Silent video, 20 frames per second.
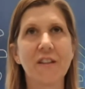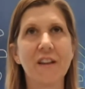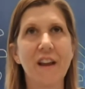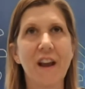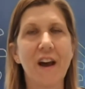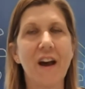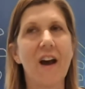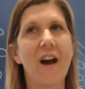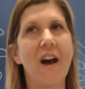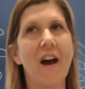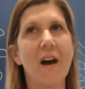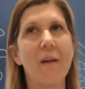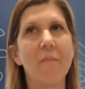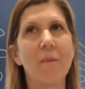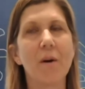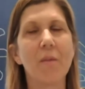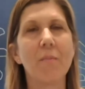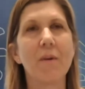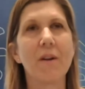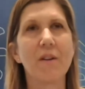the aha
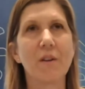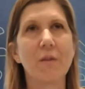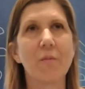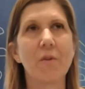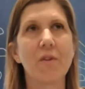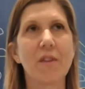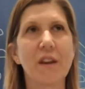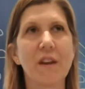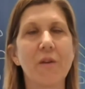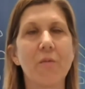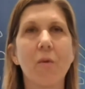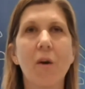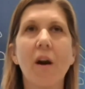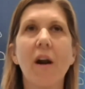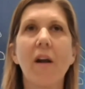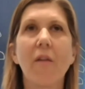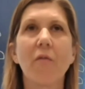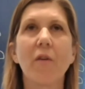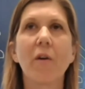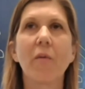moment you would think
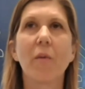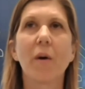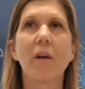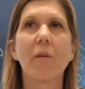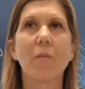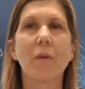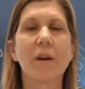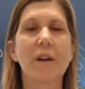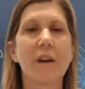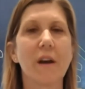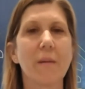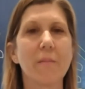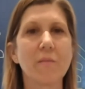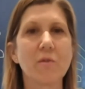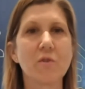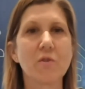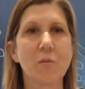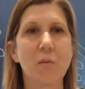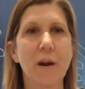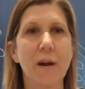where everyone would come
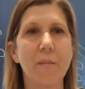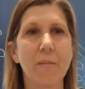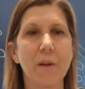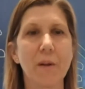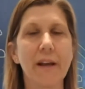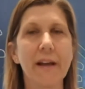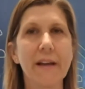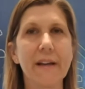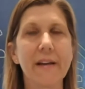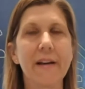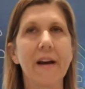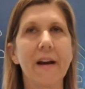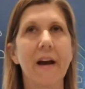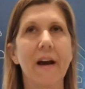scrambling.